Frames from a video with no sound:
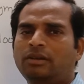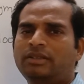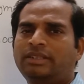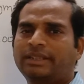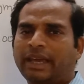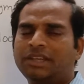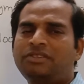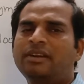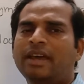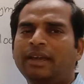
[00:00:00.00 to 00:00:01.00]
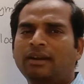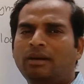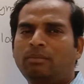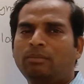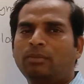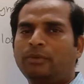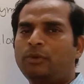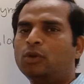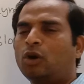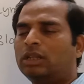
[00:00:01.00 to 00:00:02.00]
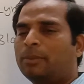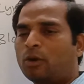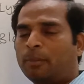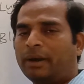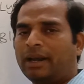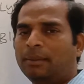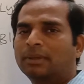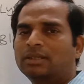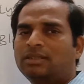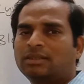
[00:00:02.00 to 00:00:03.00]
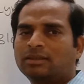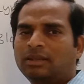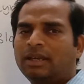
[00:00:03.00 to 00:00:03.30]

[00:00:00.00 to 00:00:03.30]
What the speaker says: sketch the diagram, do all the proper labels